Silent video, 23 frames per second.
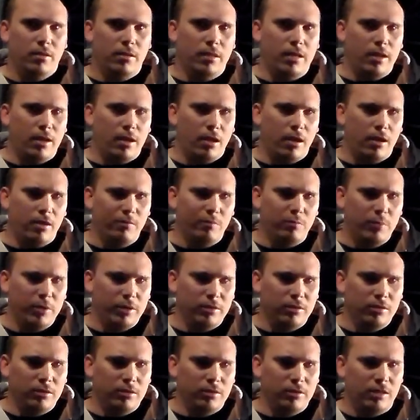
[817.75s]
They have
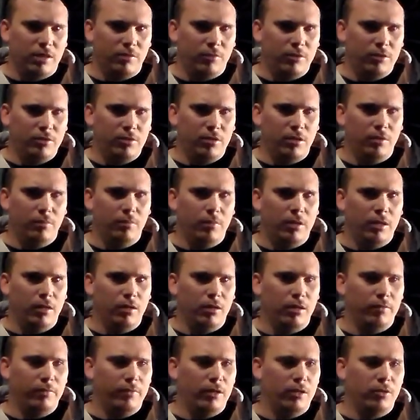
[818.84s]
businesses every 10 minutes,
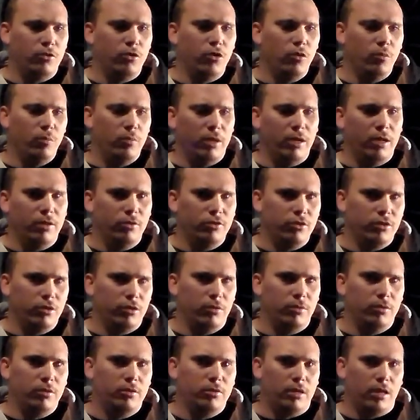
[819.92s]
every 2 minutes, you
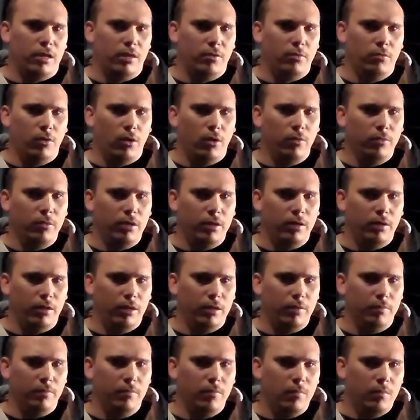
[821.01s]
know, on the side of the road. They're
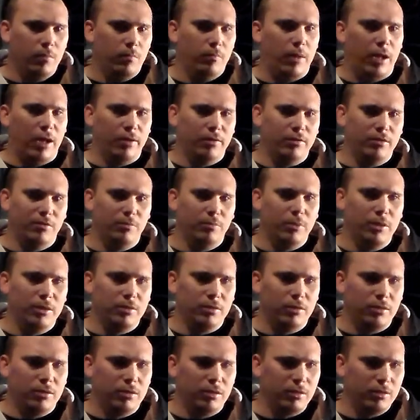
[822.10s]
like massive
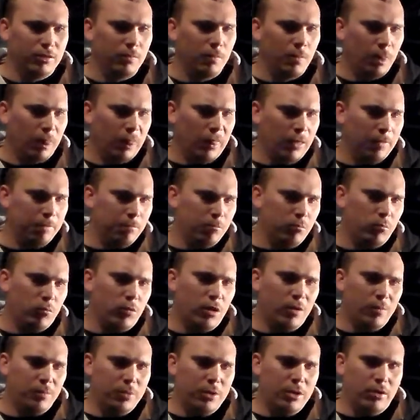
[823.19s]
businesses.
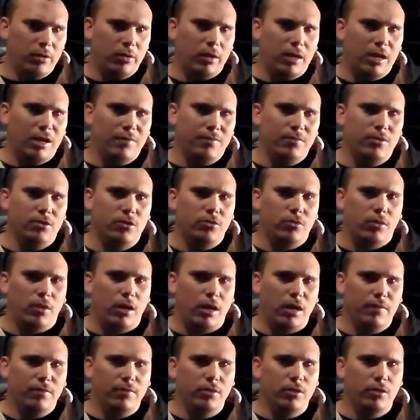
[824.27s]
Up here, I have to
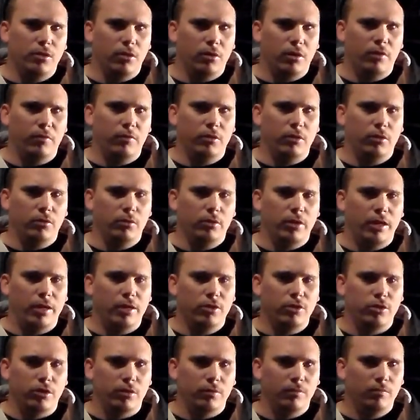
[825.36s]
drive to go to every
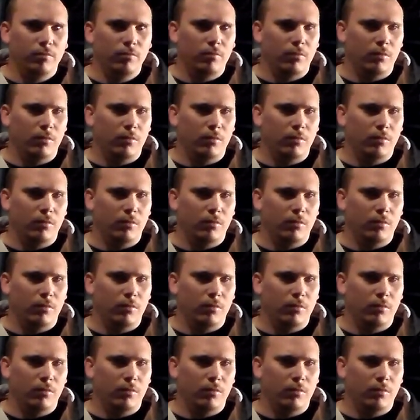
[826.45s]
location,